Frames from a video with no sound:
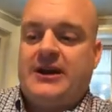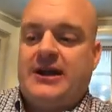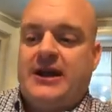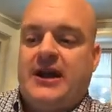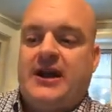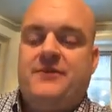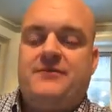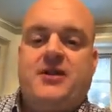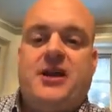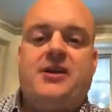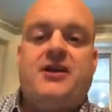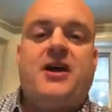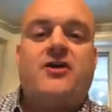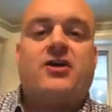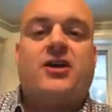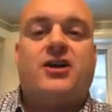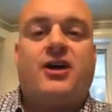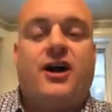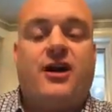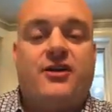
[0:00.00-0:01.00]

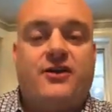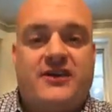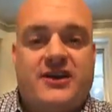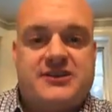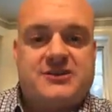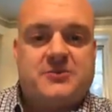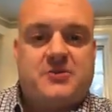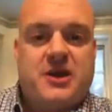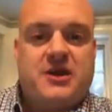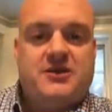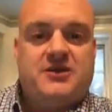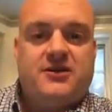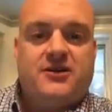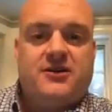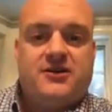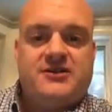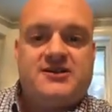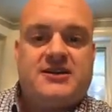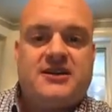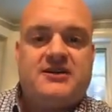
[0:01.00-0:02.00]
Another color you're
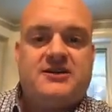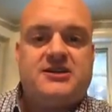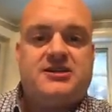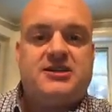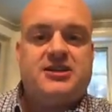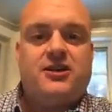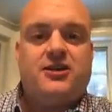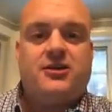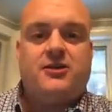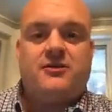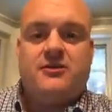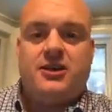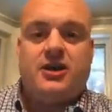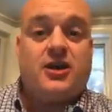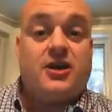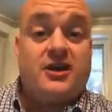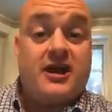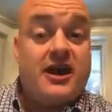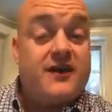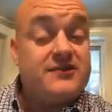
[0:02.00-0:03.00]
gonna see this year, you're
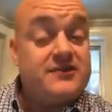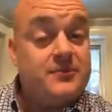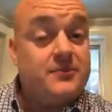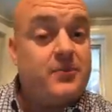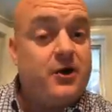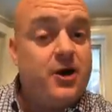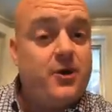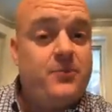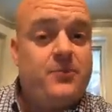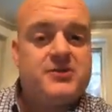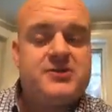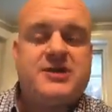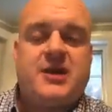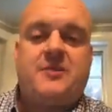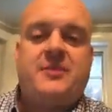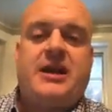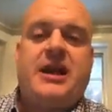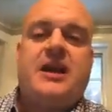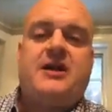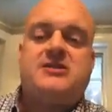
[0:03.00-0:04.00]
gonna have some purples
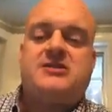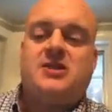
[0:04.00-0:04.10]
coming out.